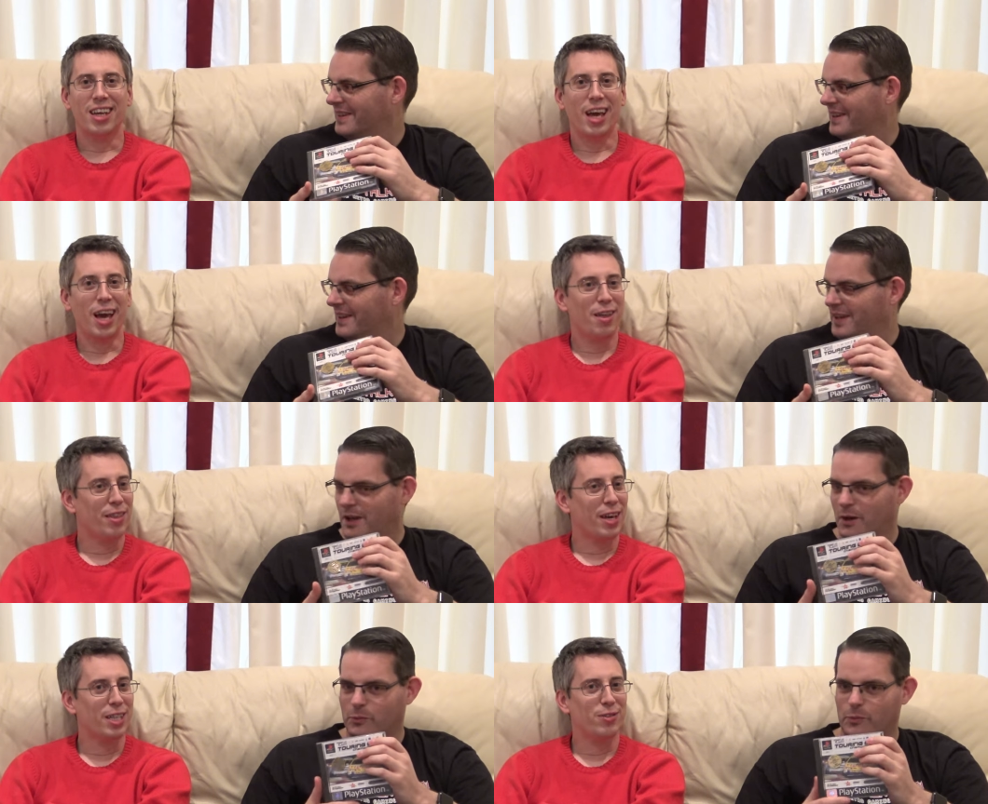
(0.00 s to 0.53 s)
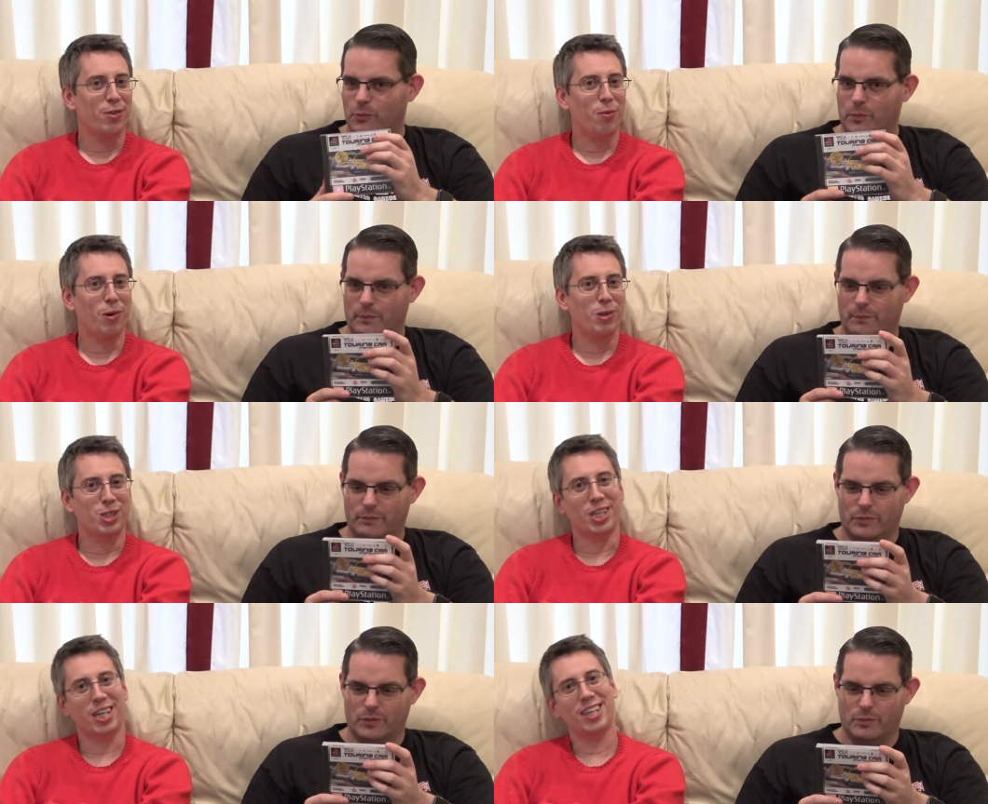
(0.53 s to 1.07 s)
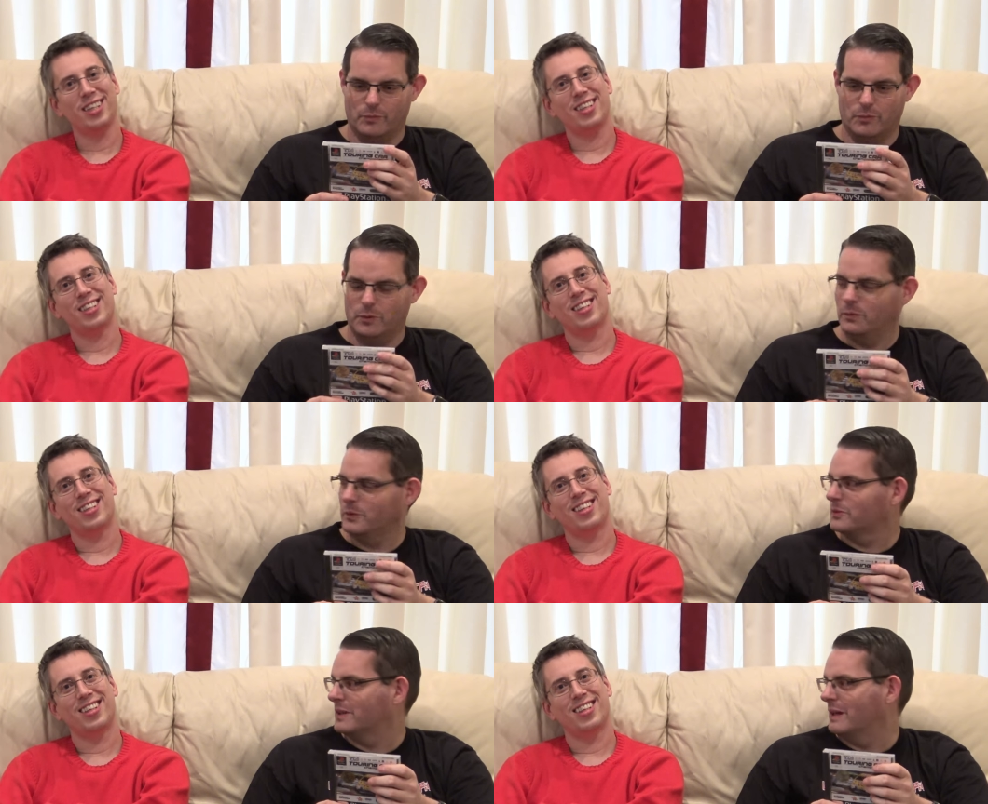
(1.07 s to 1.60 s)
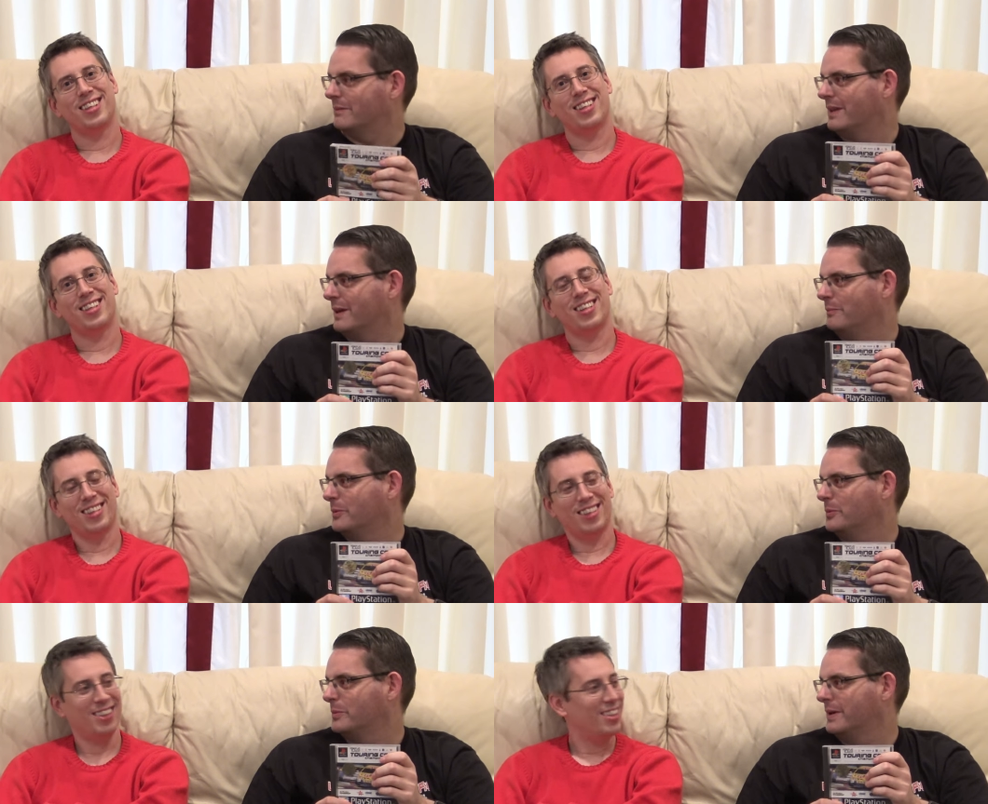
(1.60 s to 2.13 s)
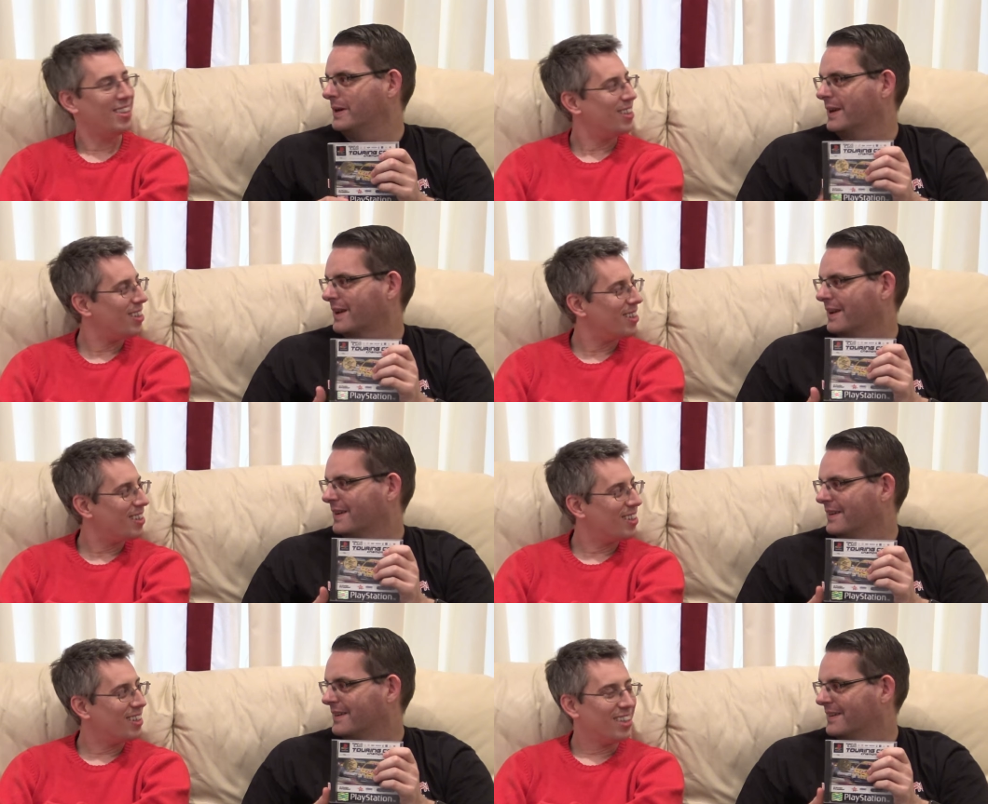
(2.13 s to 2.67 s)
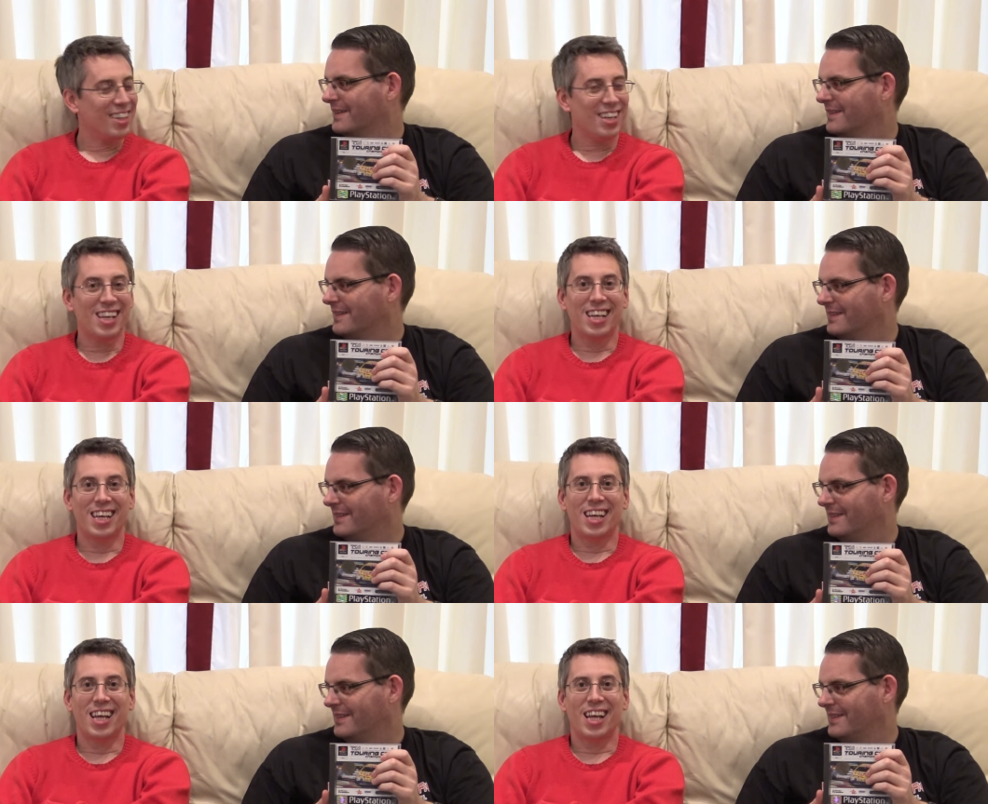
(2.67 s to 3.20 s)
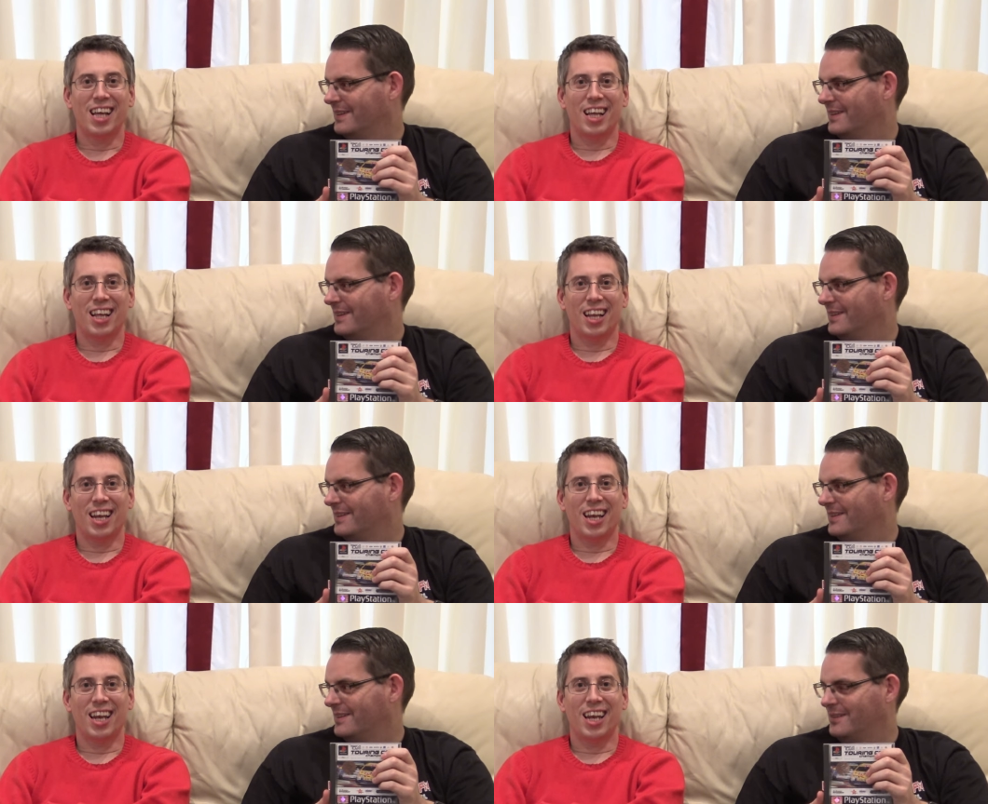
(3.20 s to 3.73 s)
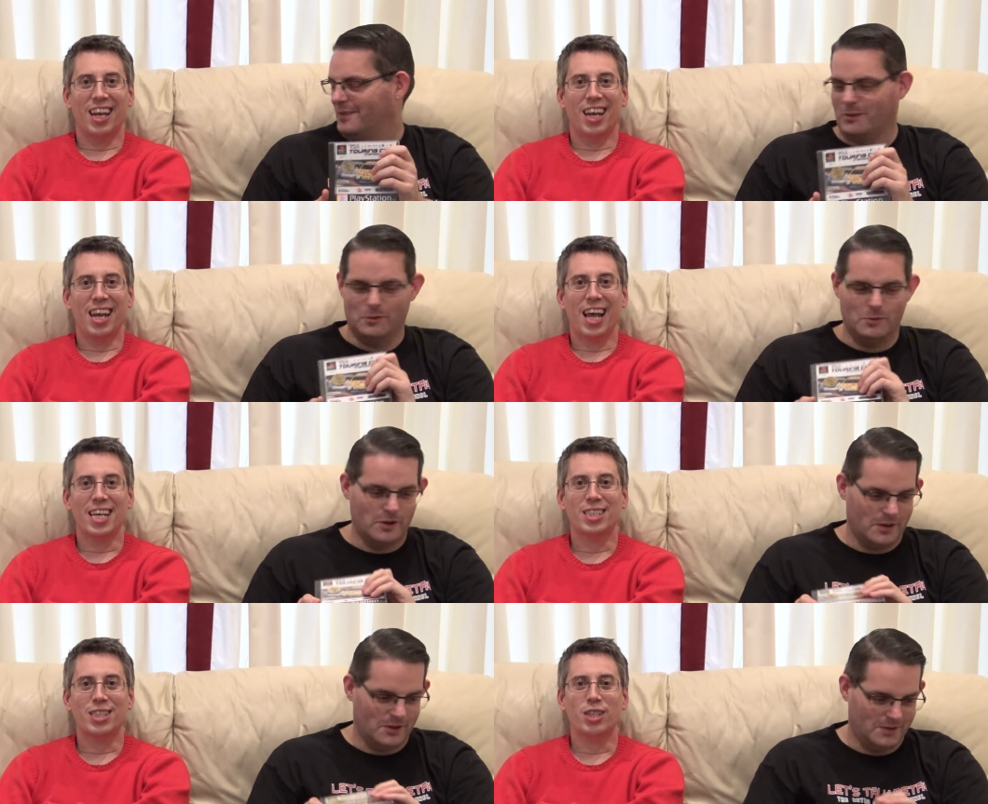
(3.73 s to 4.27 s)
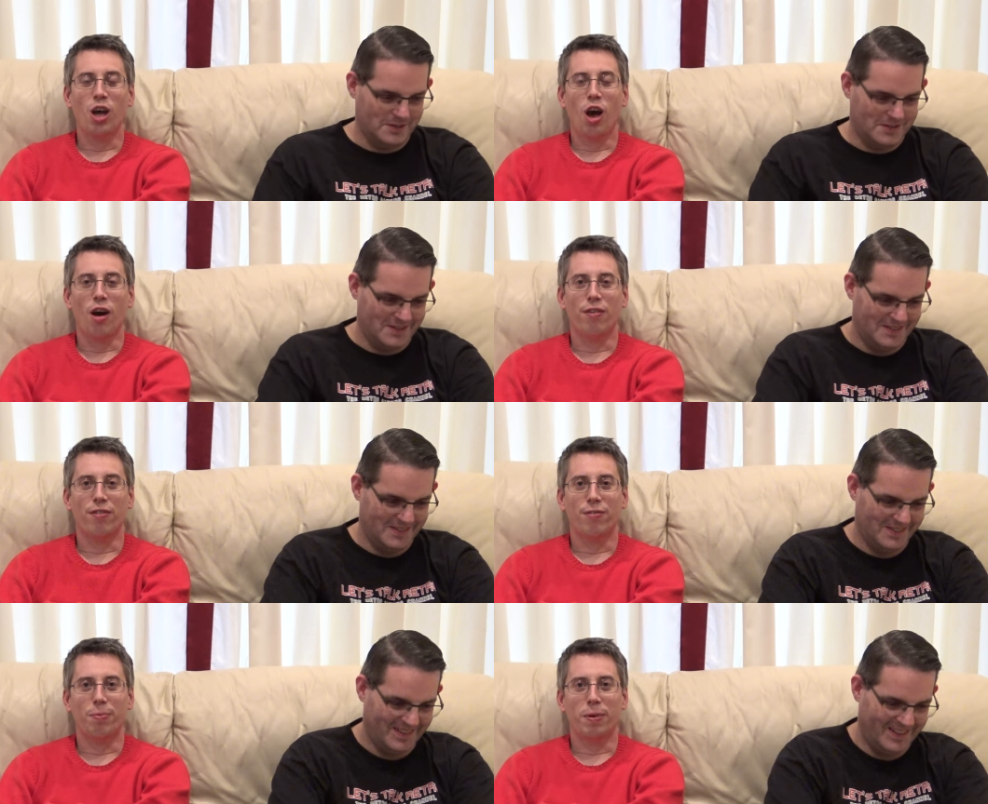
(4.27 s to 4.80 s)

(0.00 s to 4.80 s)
Speaker 1: Yeah, thanks for watching. What will September bring? Less knows? stuff.